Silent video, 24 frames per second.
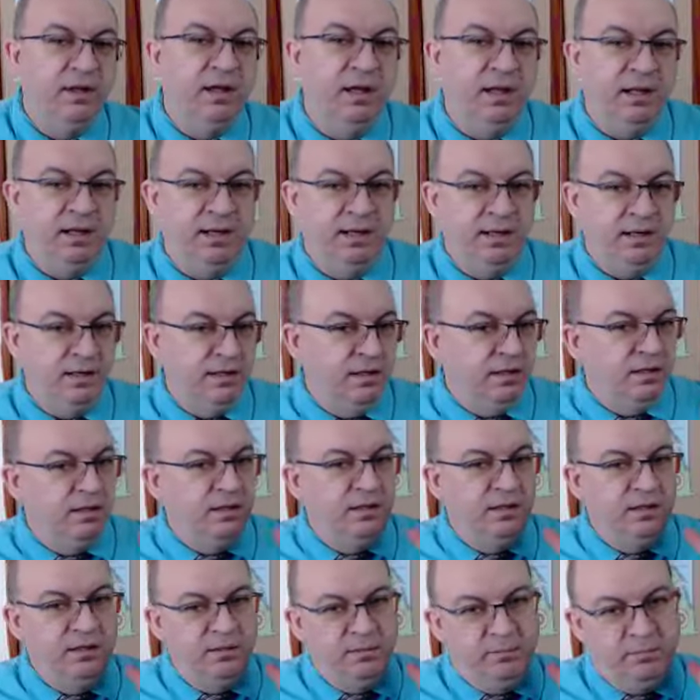And
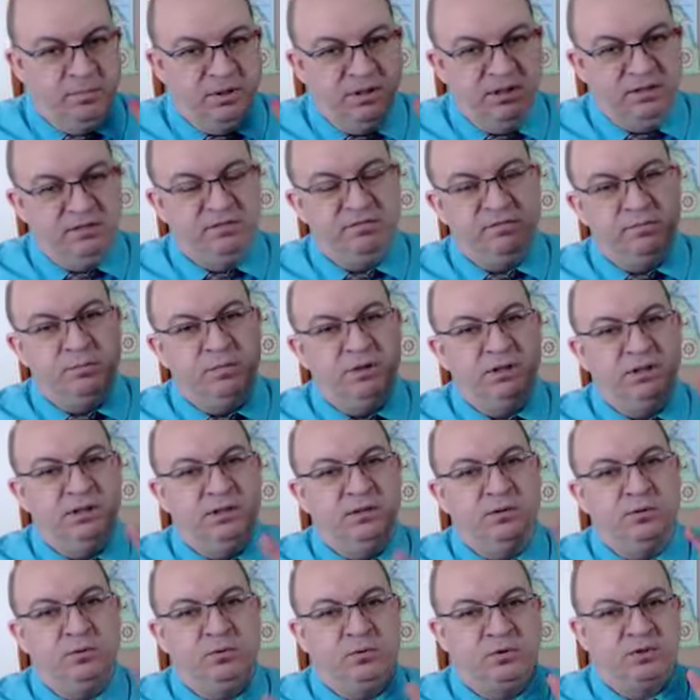believe me,
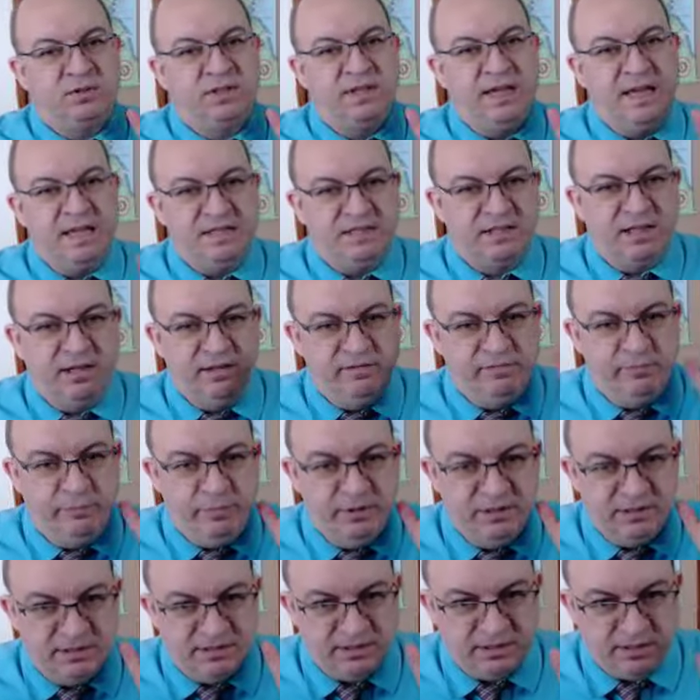those casks have
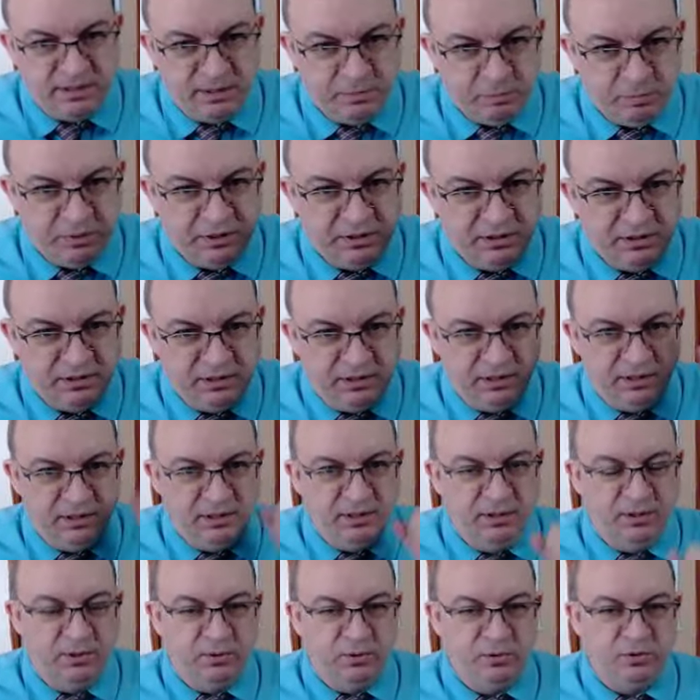been sleeping
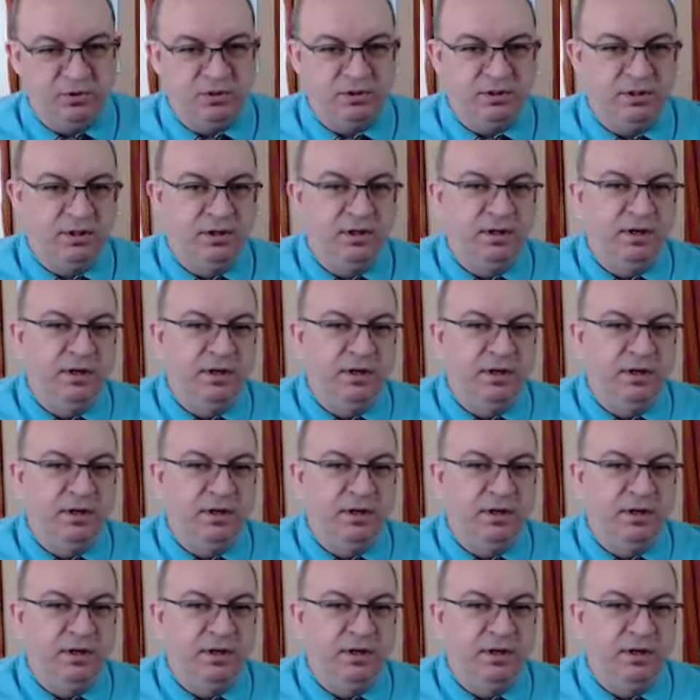in those